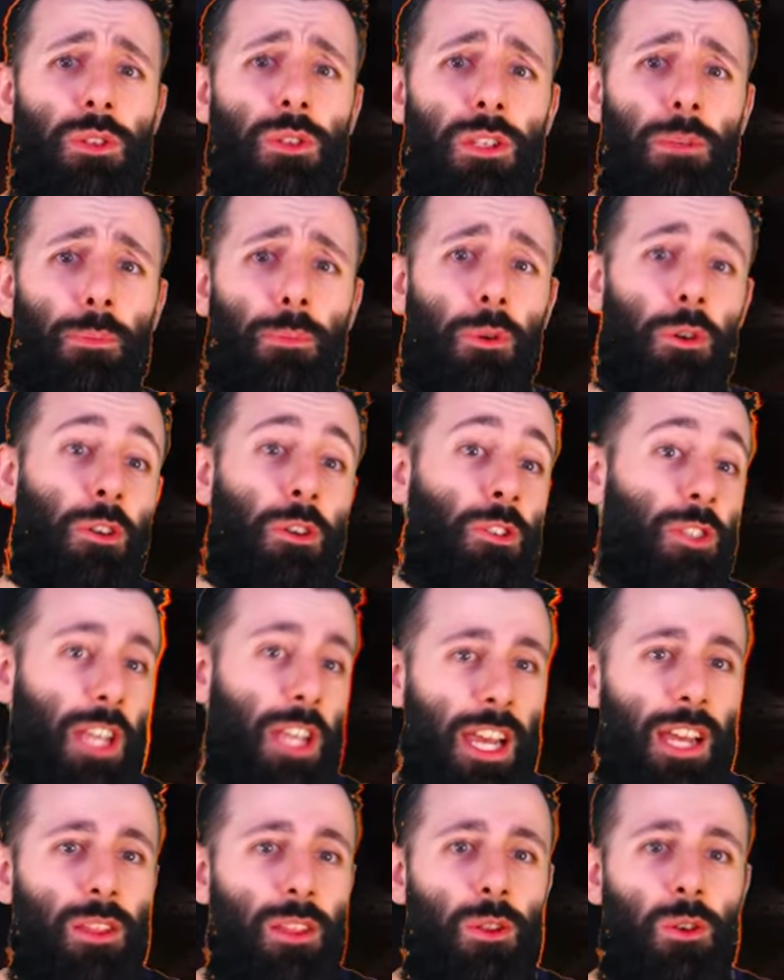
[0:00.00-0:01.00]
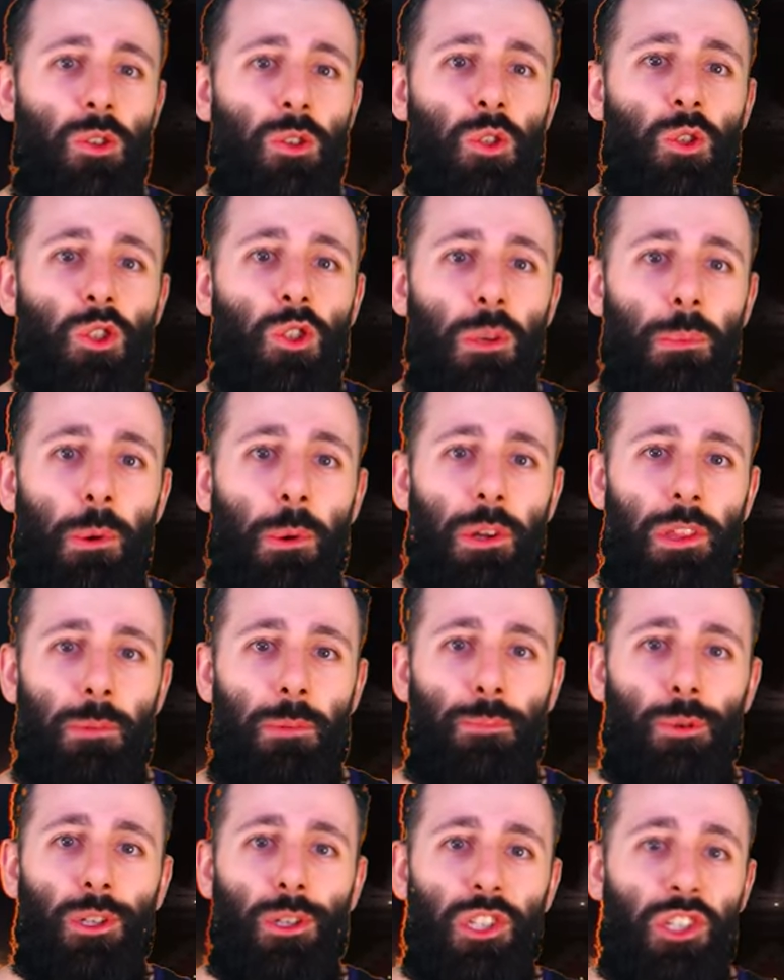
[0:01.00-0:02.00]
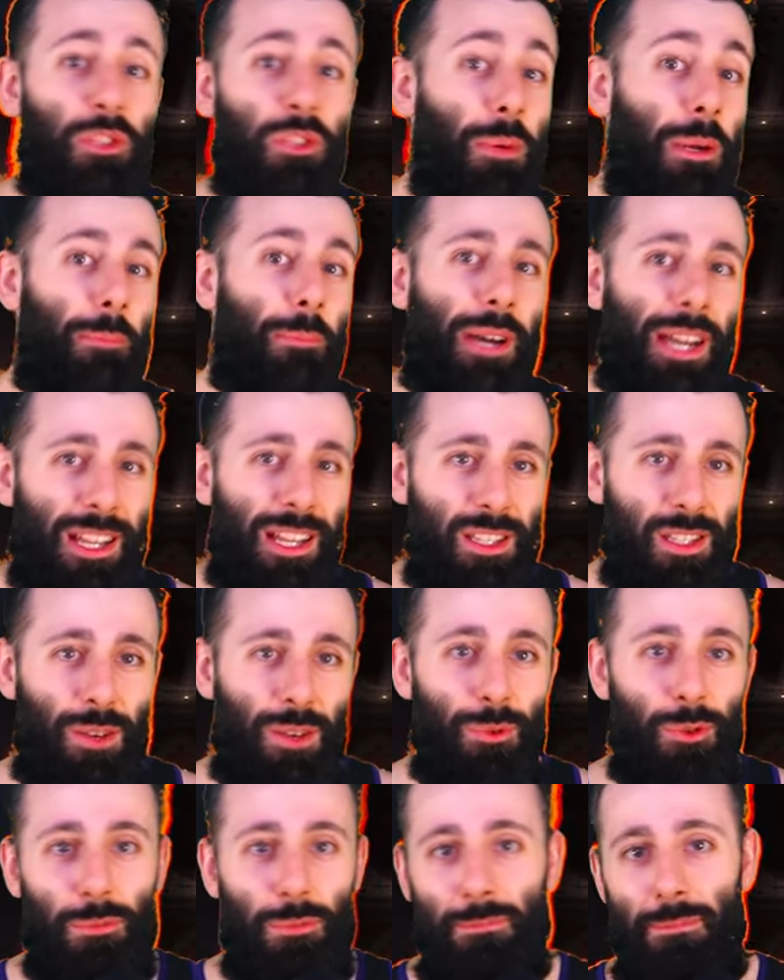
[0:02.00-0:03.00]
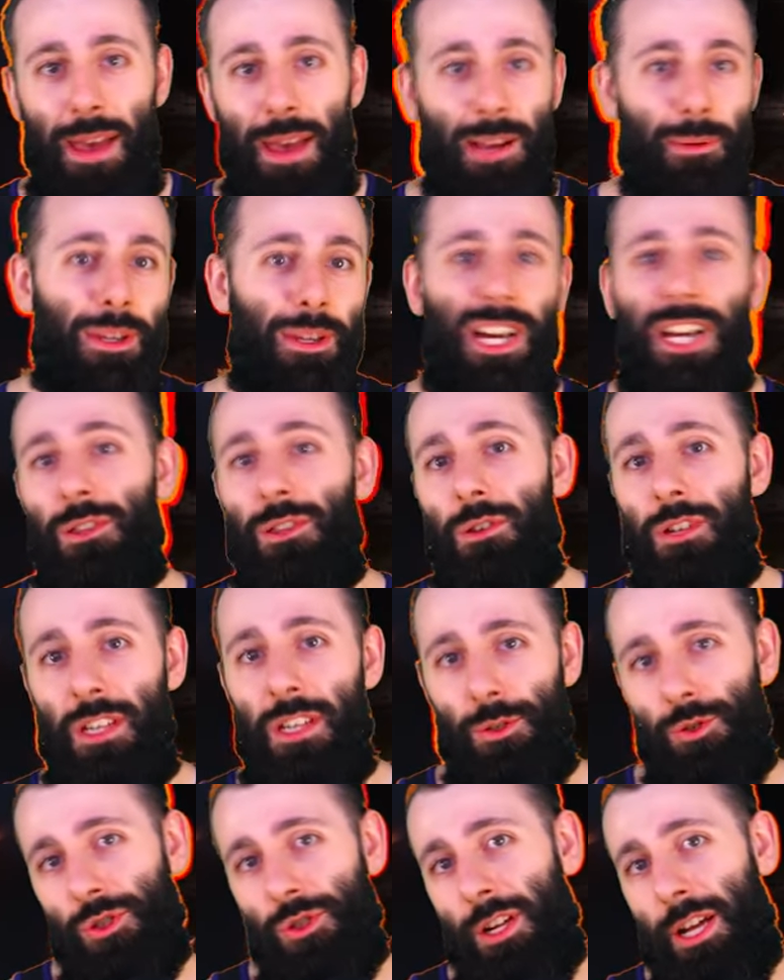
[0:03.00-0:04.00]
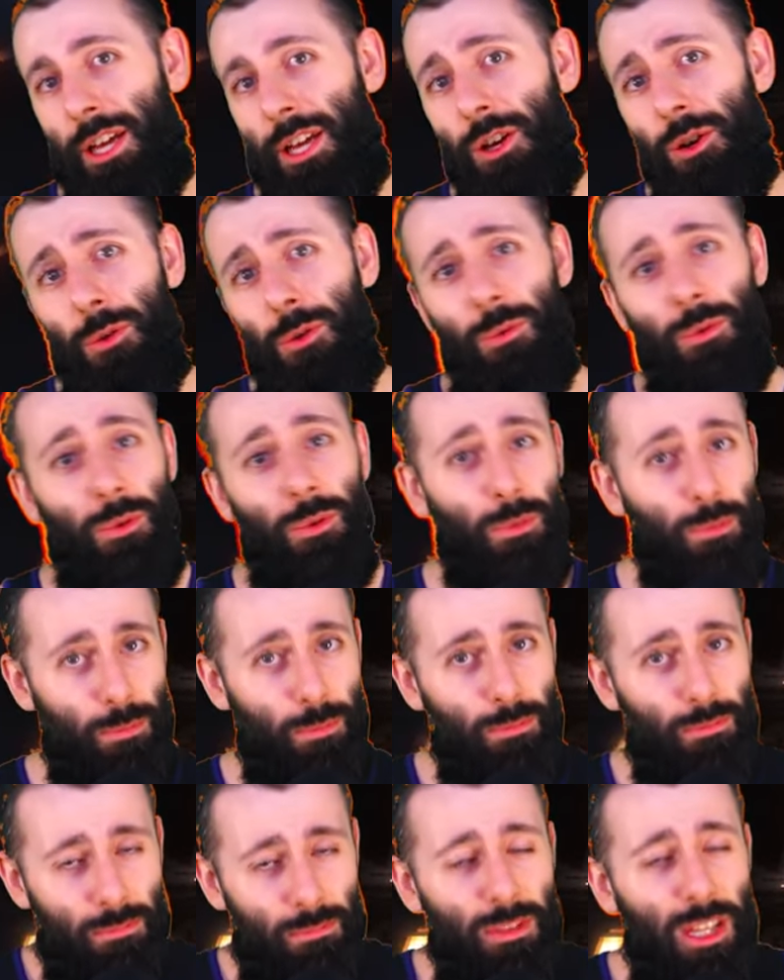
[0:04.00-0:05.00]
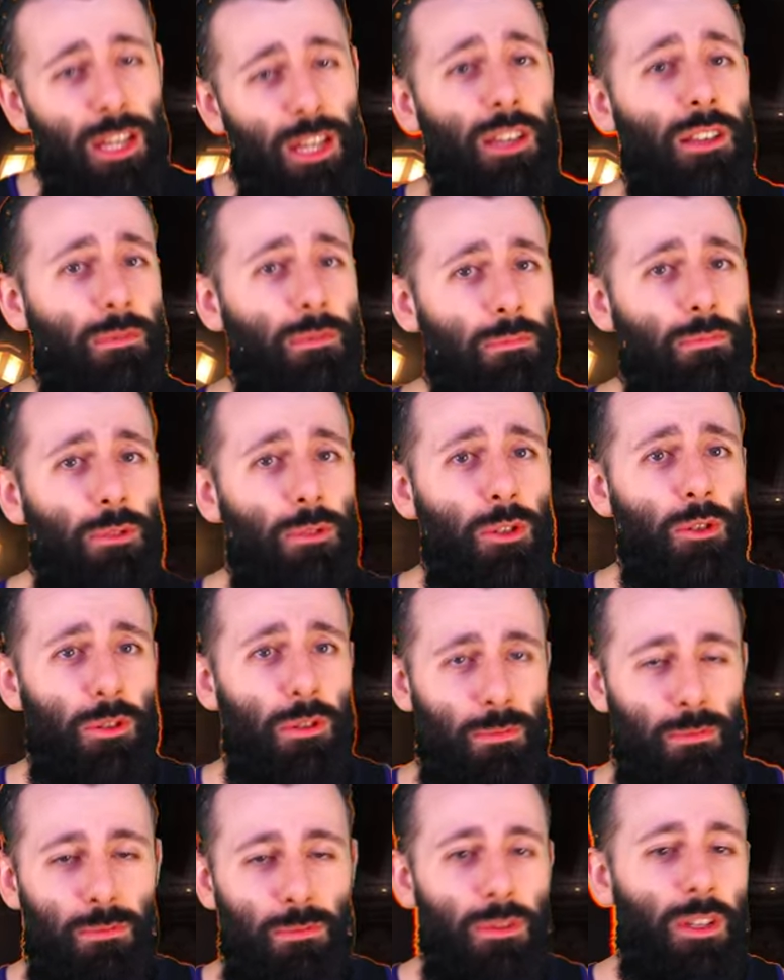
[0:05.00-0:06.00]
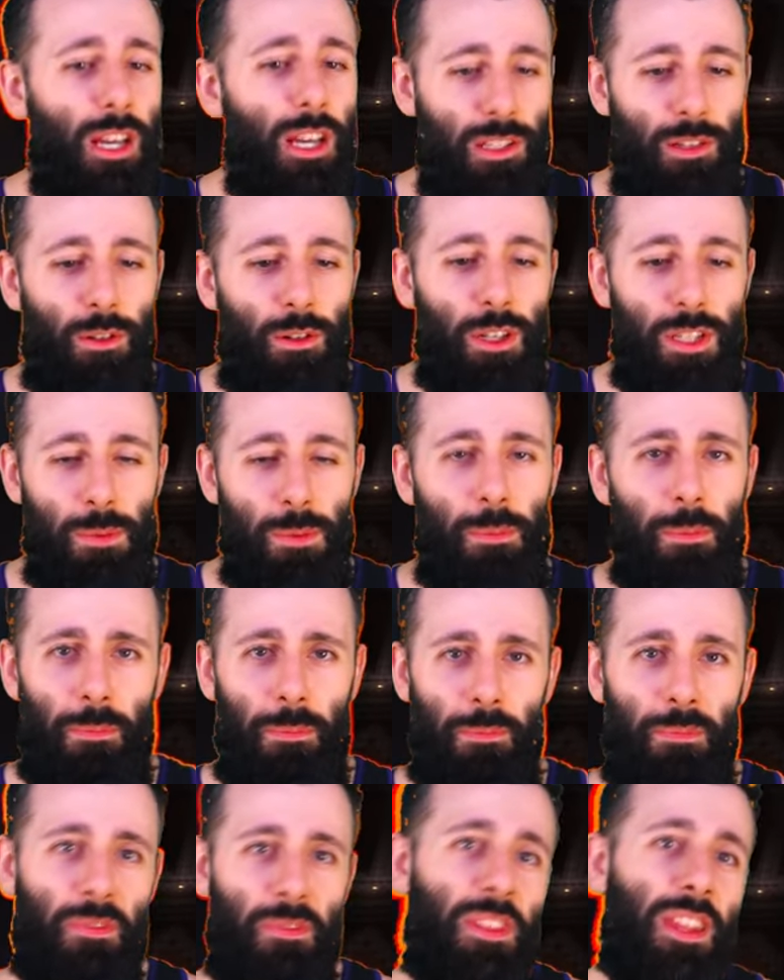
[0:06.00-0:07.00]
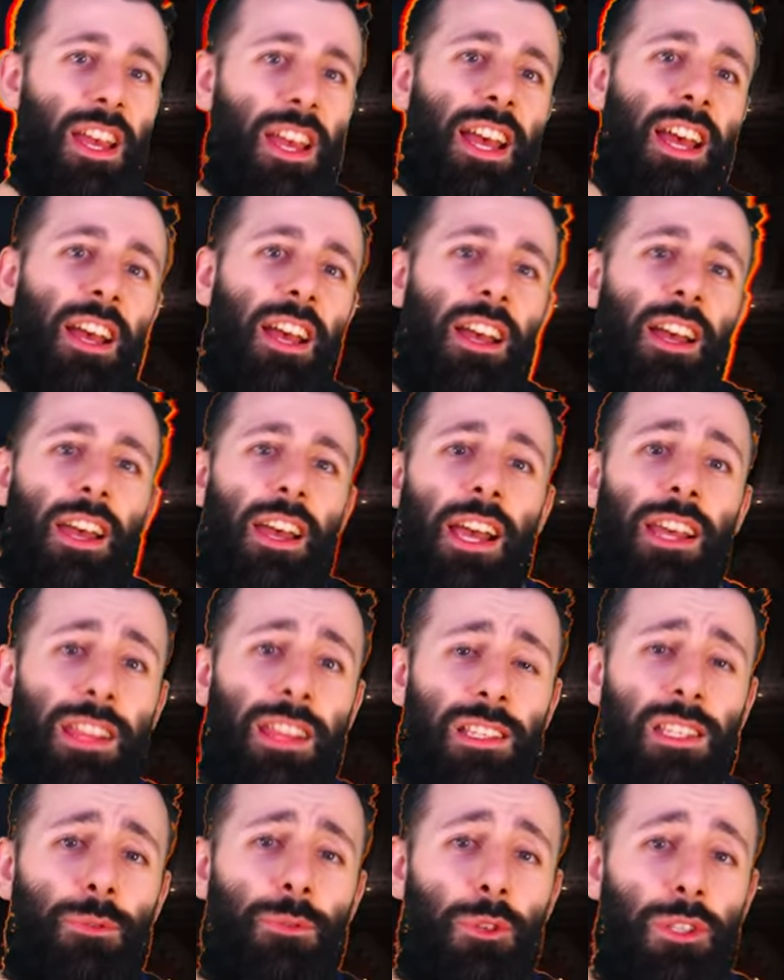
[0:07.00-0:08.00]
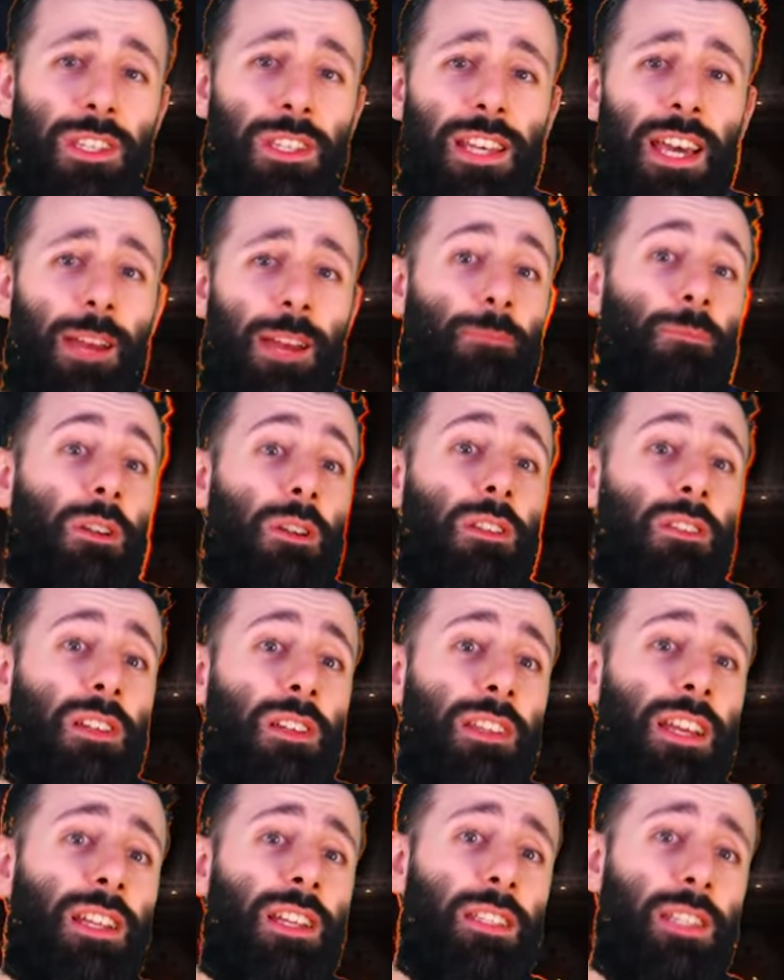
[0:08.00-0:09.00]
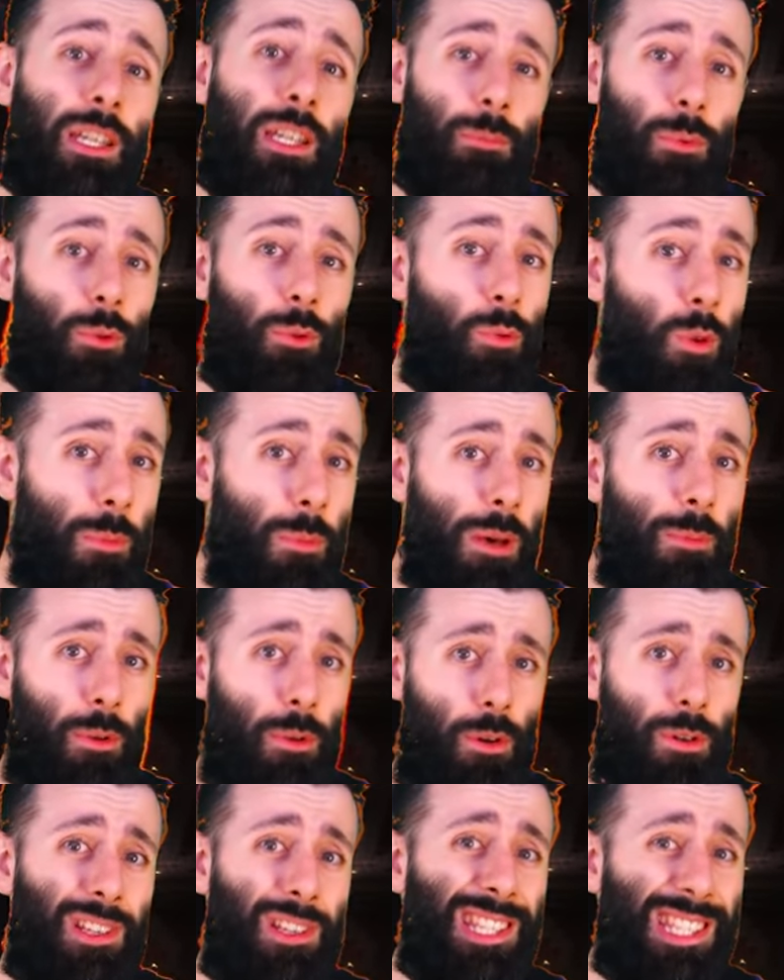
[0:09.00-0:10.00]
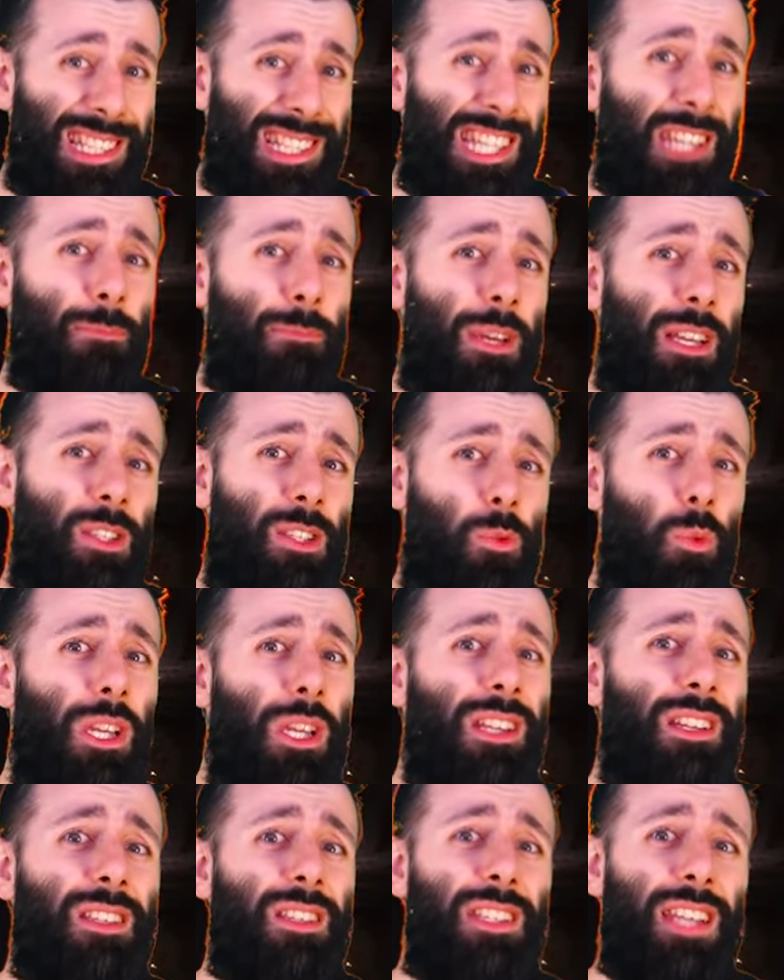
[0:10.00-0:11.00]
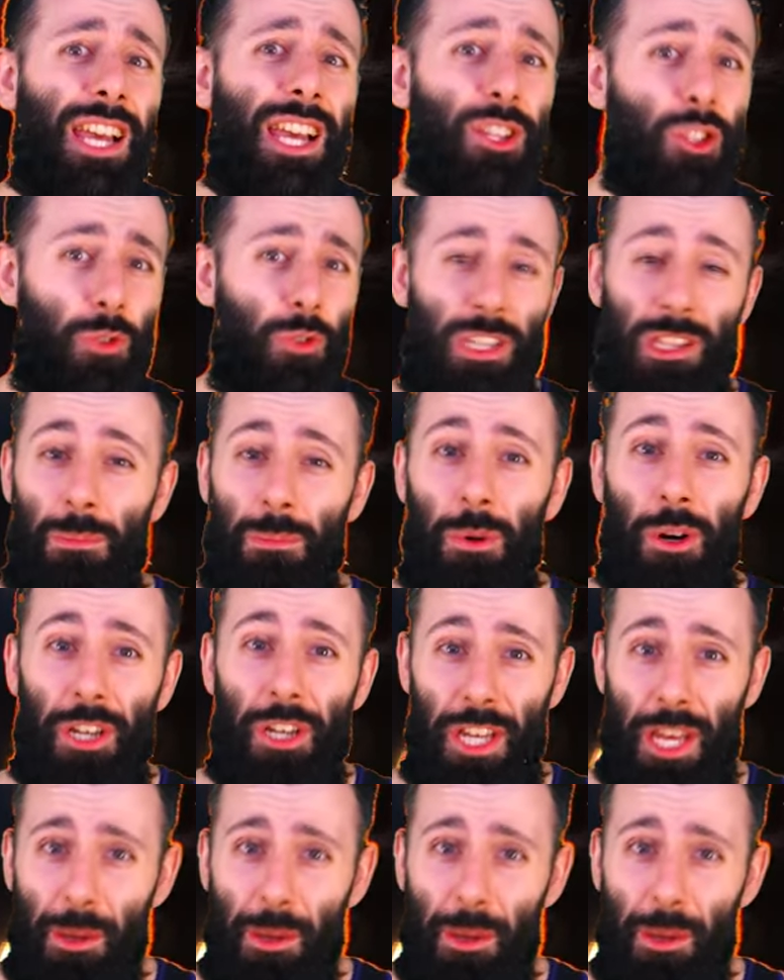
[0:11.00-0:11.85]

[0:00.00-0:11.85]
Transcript: supporters and those who support the projects by buying stuff from MagmaGuy.itch.io. You guys are awesome. And that's it for today, and until next time, remember, sleep is weakness entering the body.